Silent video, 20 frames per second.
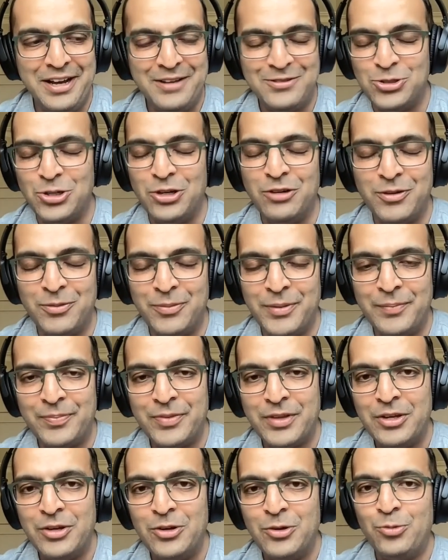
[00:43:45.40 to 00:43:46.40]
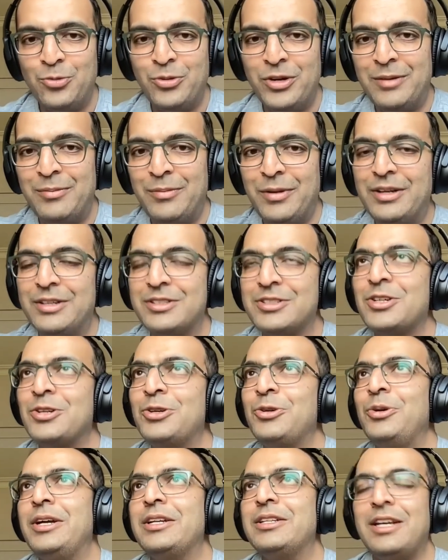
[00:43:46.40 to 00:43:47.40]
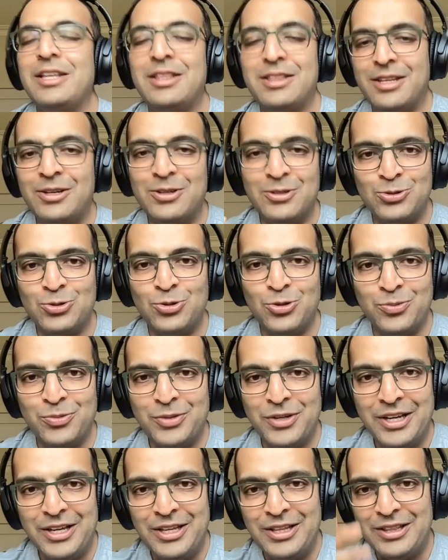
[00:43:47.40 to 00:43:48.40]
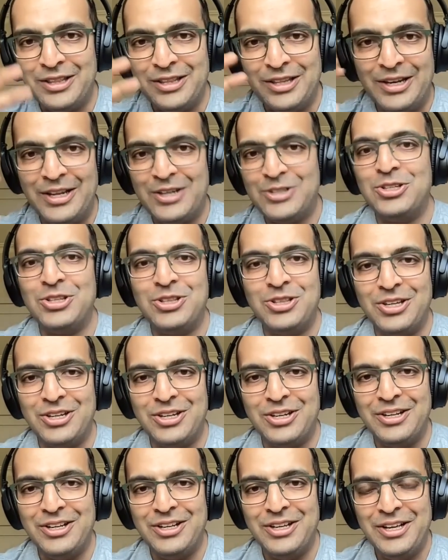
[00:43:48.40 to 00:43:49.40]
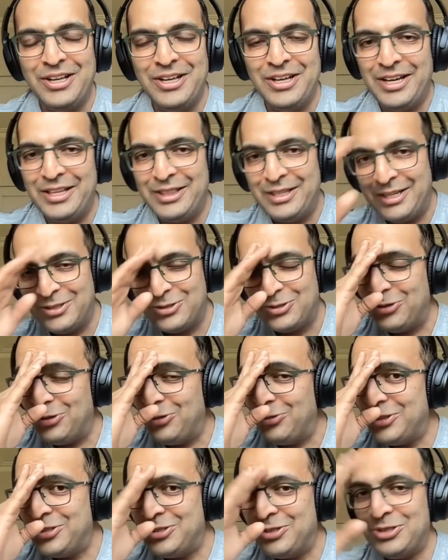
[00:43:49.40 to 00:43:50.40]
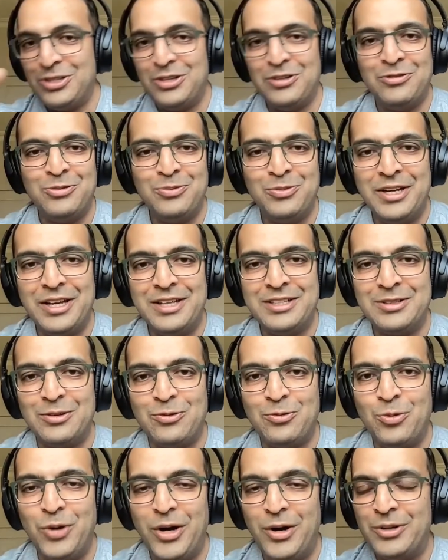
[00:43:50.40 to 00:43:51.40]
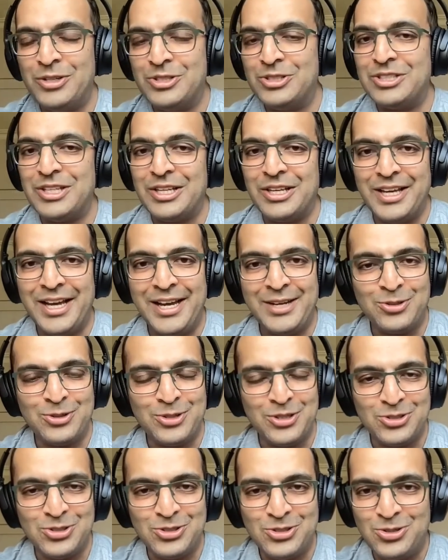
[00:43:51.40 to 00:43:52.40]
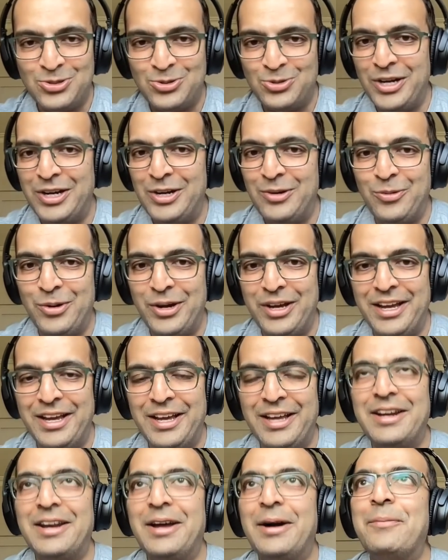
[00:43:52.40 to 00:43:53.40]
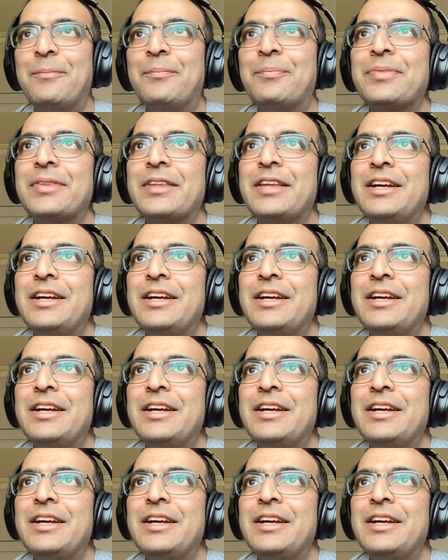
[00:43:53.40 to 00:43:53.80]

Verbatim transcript: I stolen from him, where he made us create a thunderstorm in the lecture theater, and that has always stood out for me as a wow. He just engaged with us straight away, and um,